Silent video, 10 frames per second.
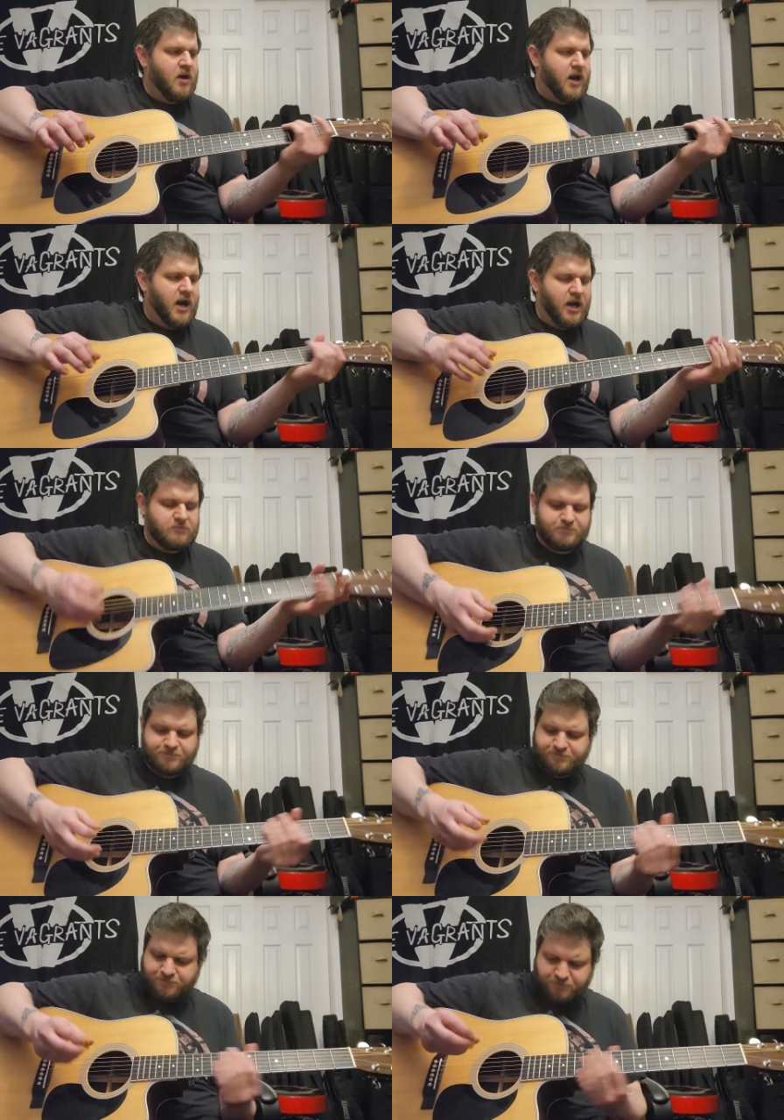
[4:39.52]
Um,
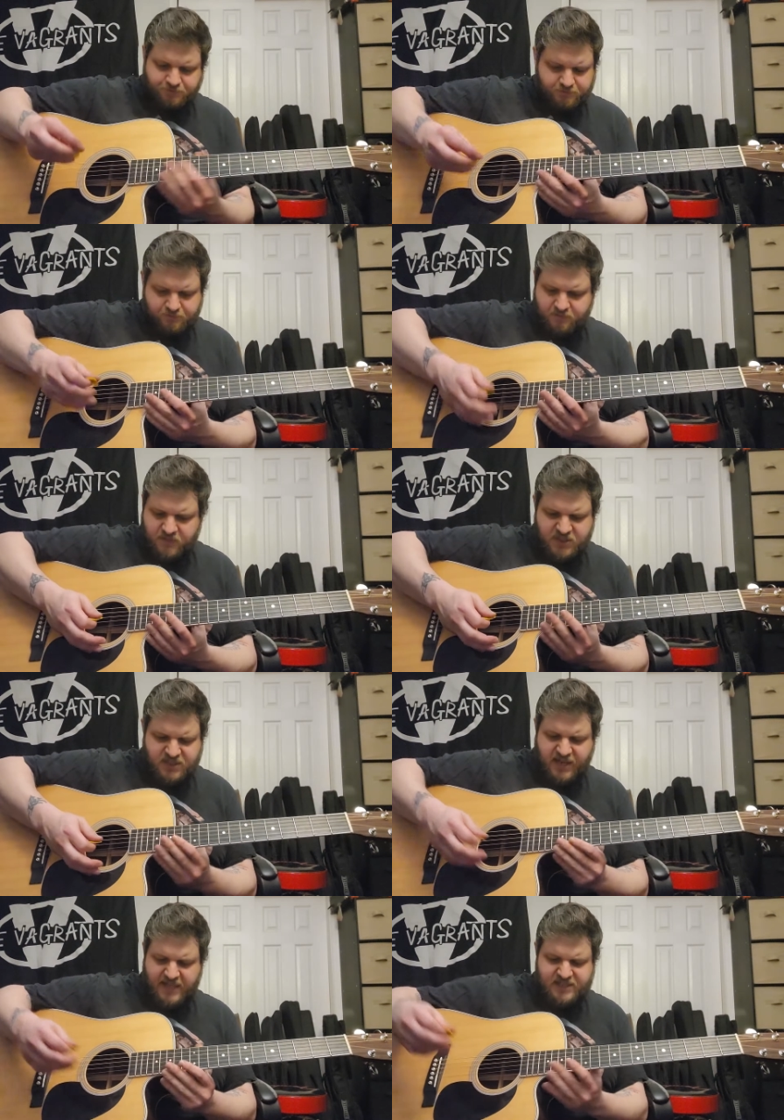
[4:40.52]
it's a
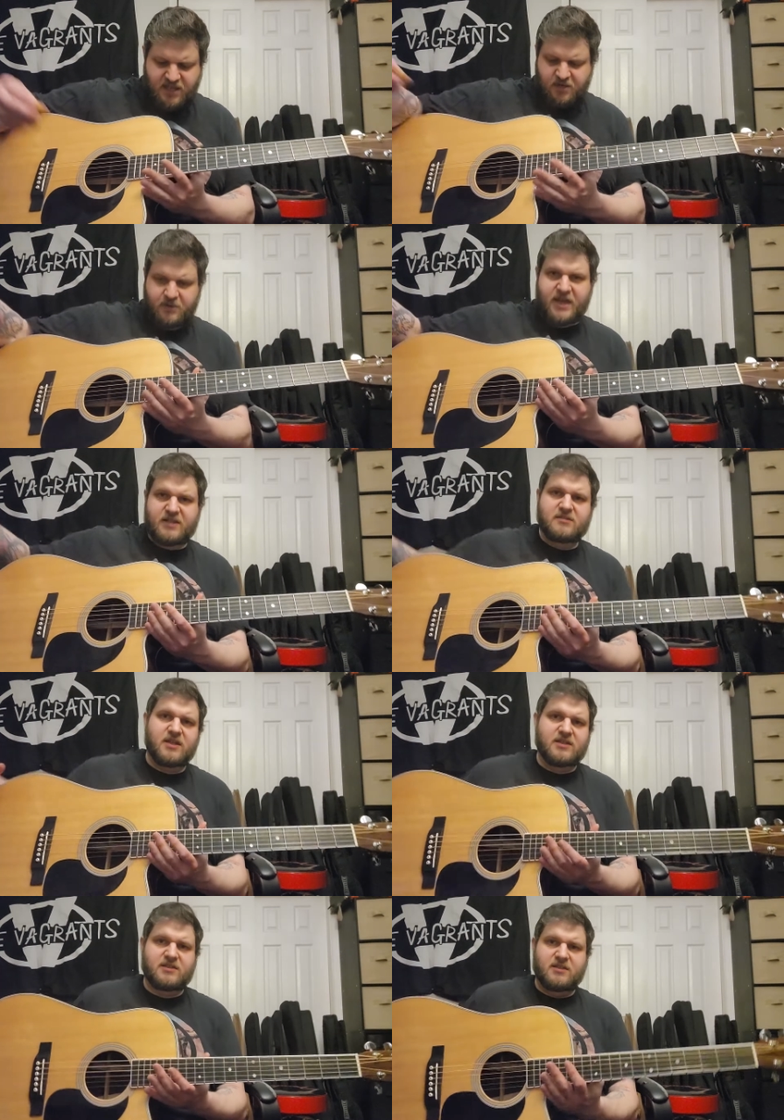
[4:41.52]
nice cutaway,
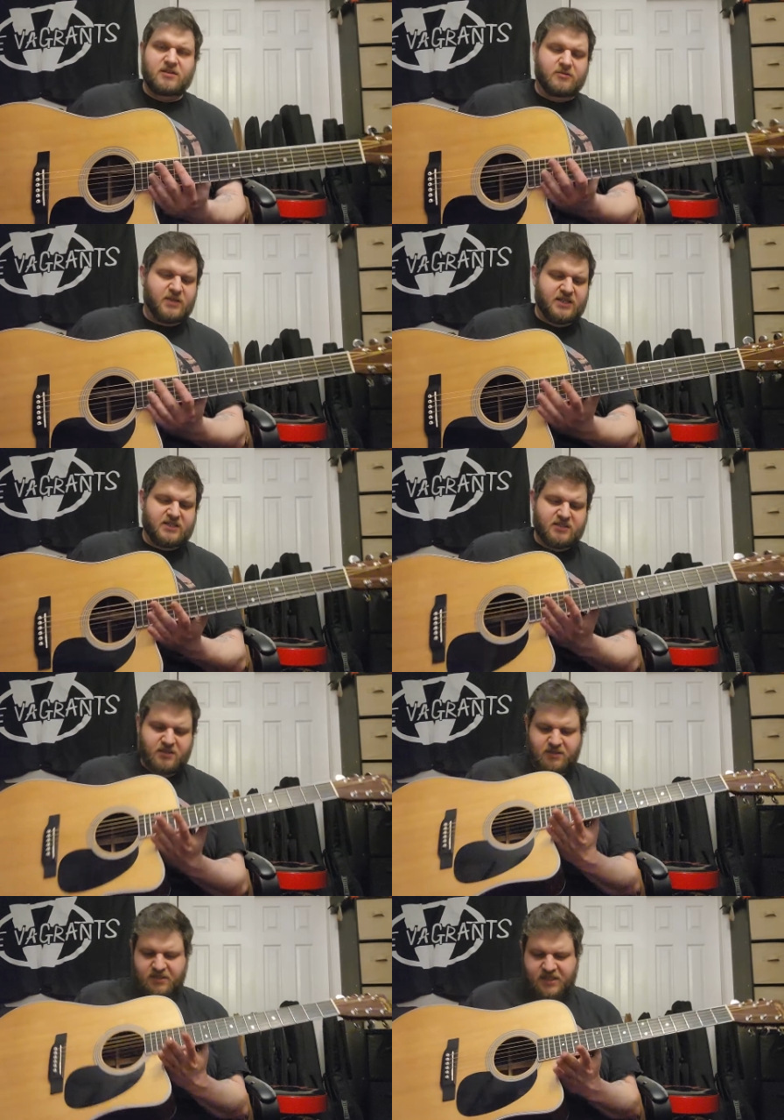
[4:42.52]
nice you know, nice.
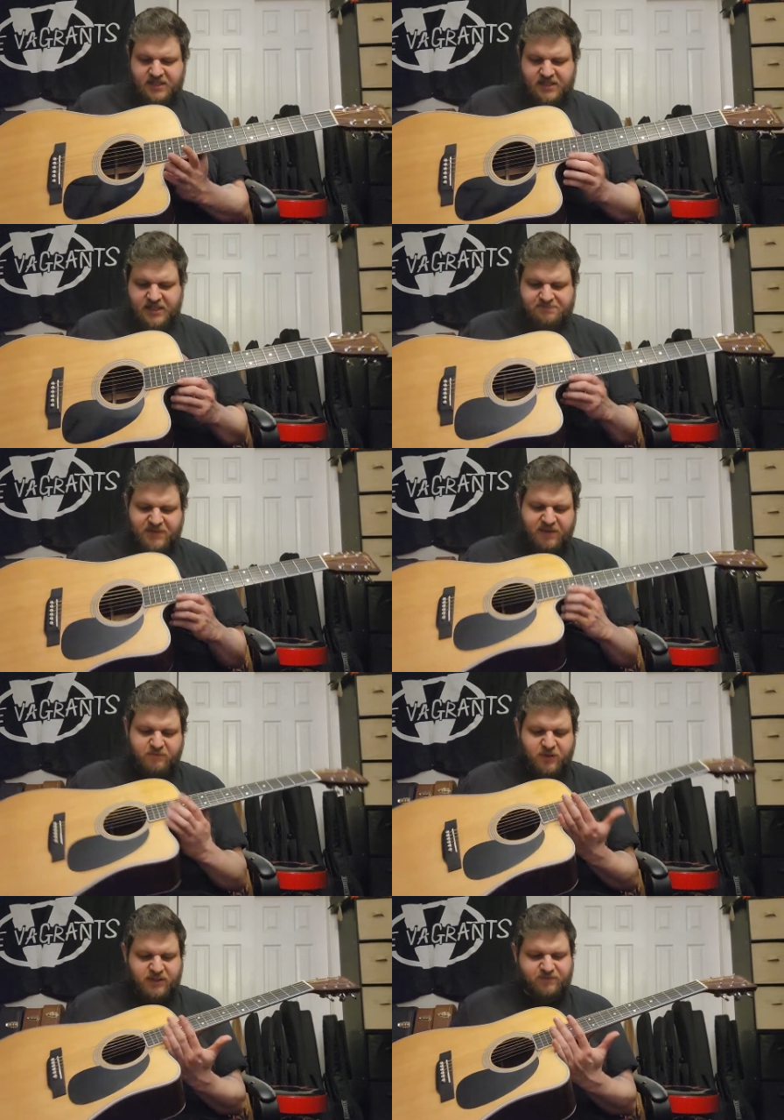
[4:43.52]
It, it, it
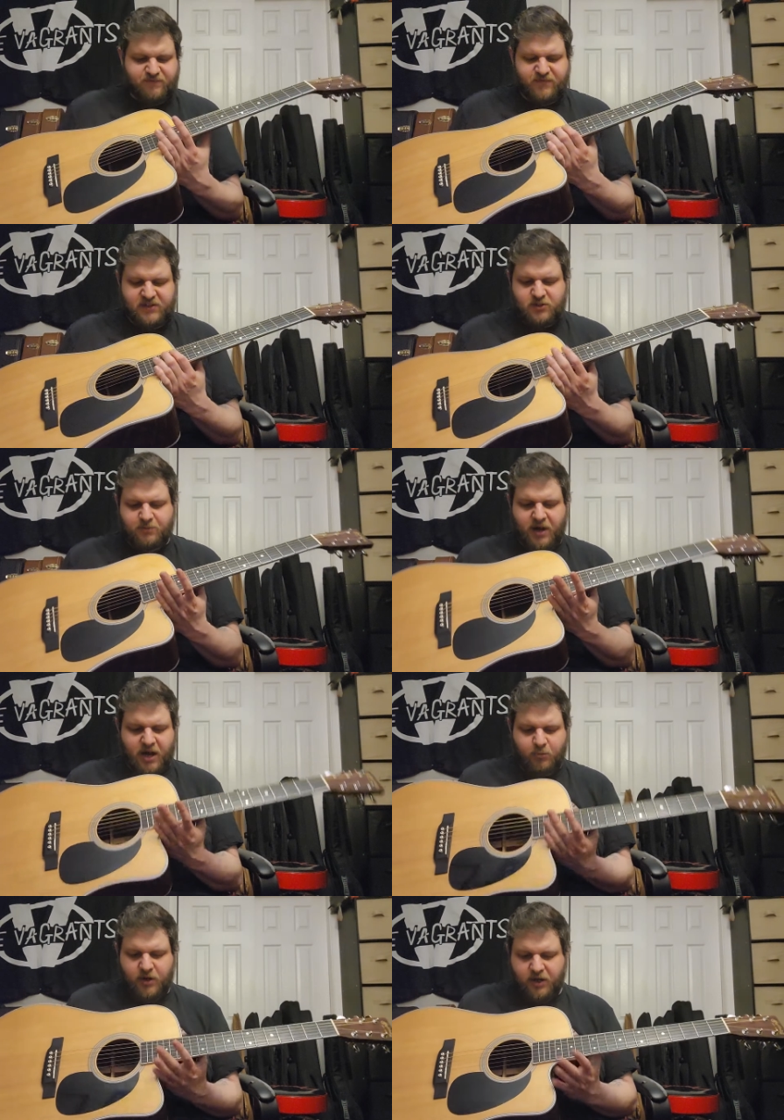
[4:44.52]
really fits your
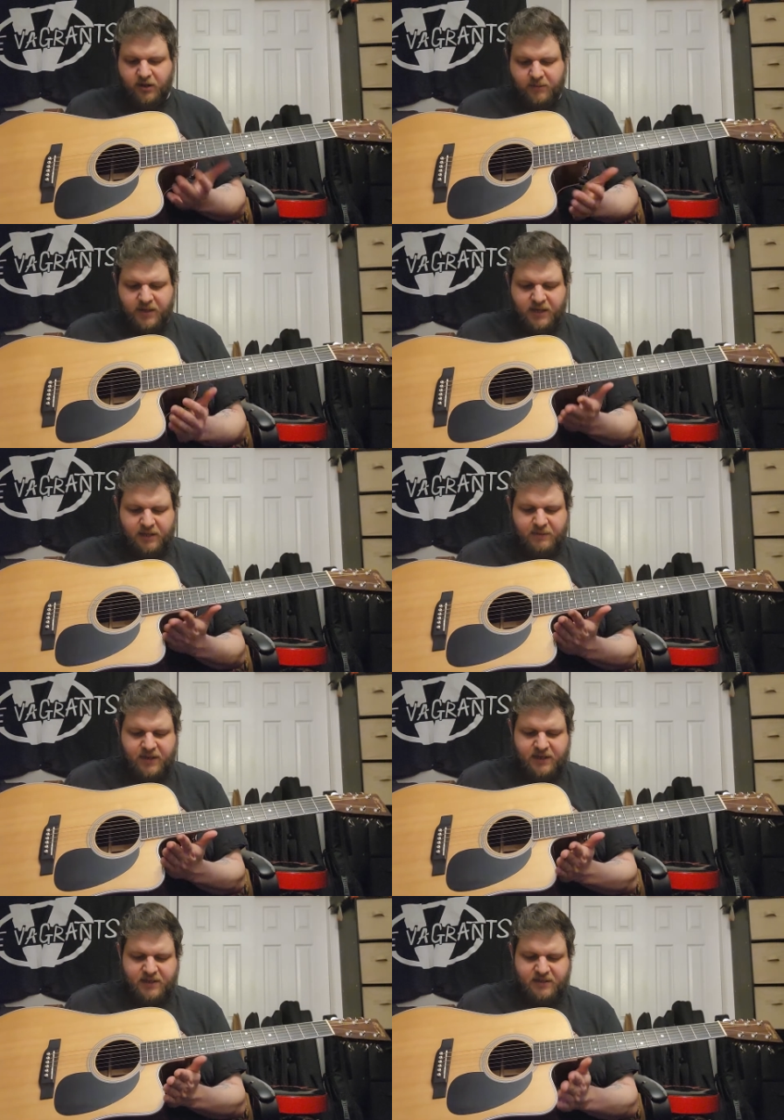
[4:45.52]
palm well. I mean, I,
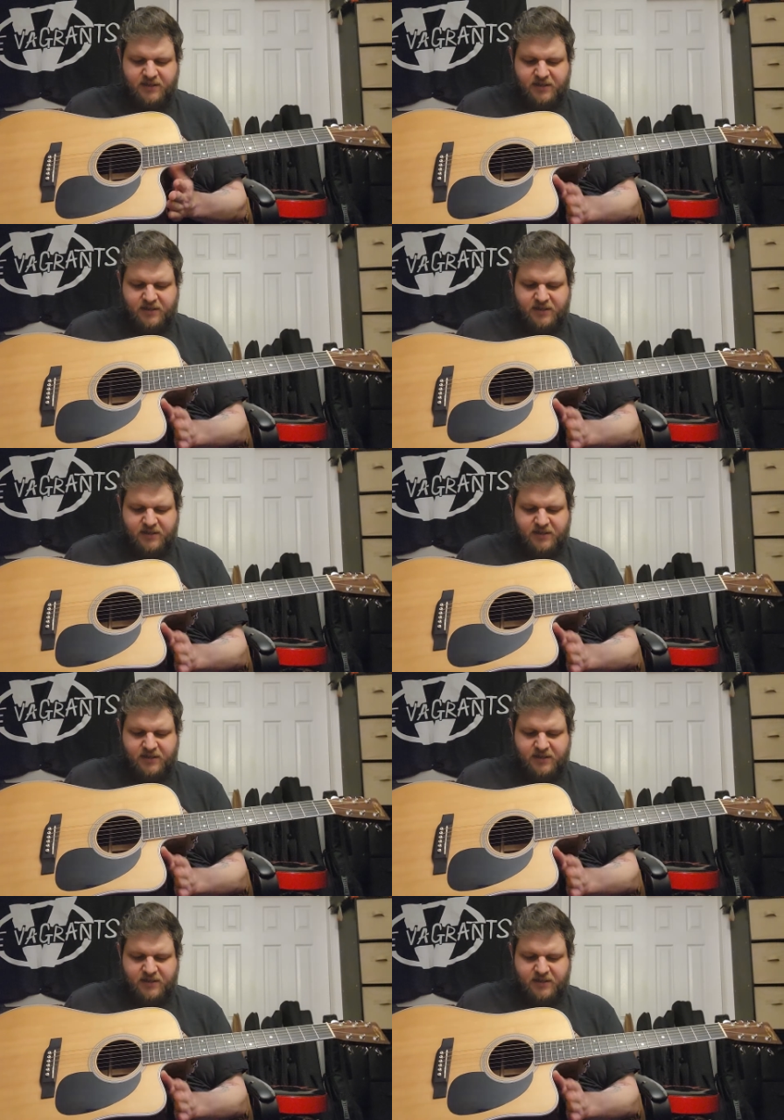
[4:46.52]
it does.